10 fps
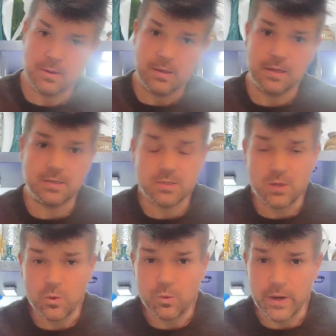It's so
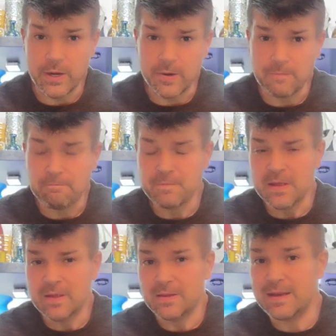rare
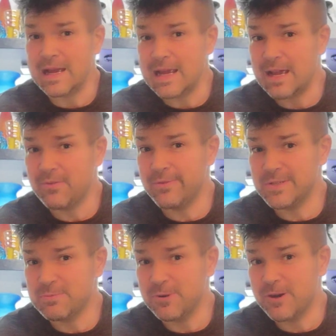to not have a
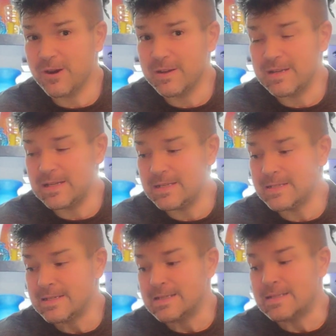visible Gardene
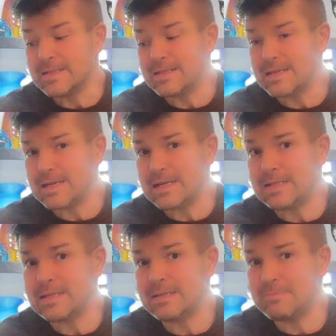that,
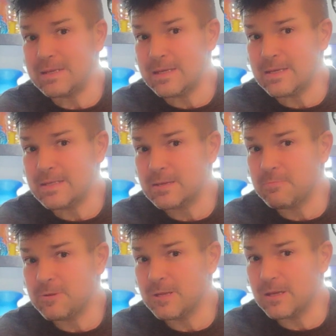to me, as someone
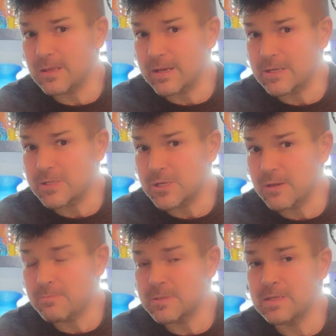that collects
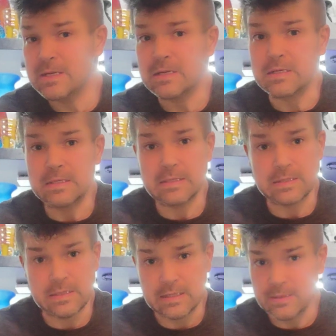gems,
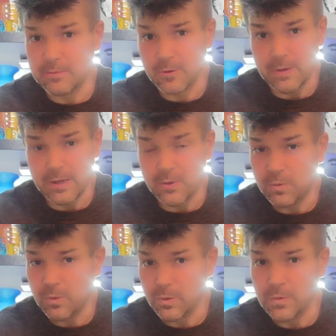seen them around the
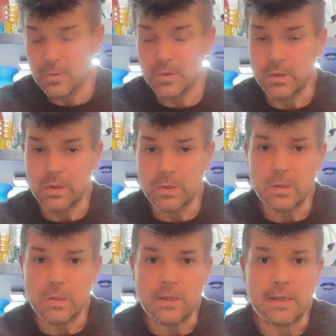world,
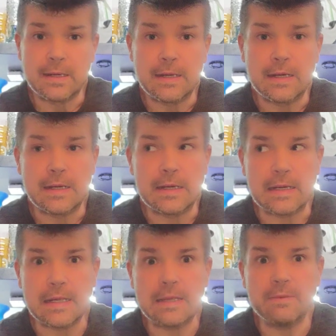I
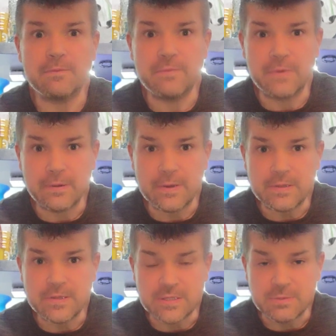am very
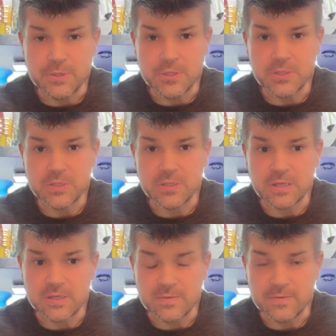suspicious that
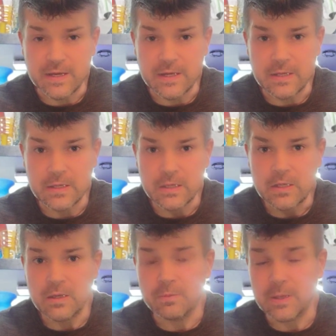it's fake
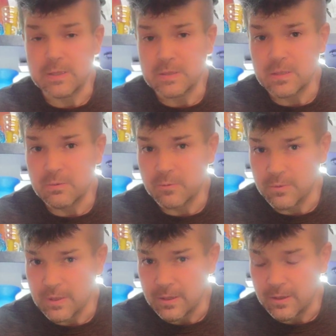if I see one
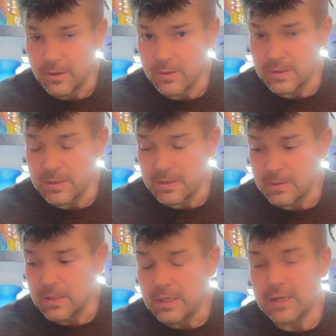without a Gardene.
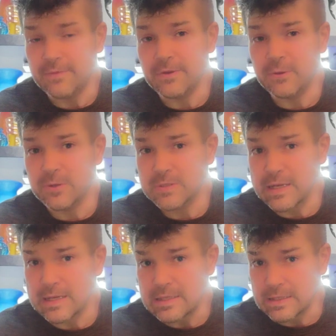If it looks like
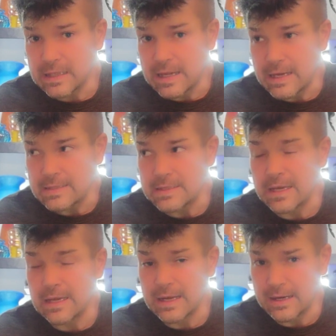it's glass,
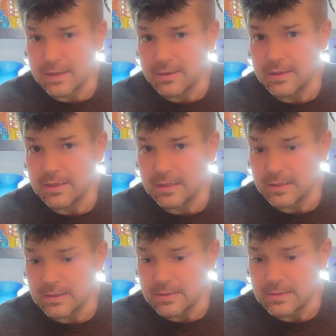I kind of think it
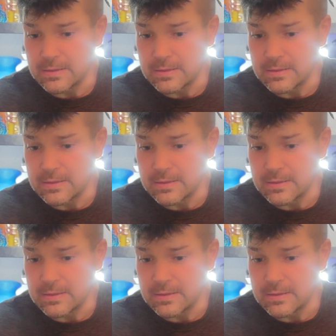is.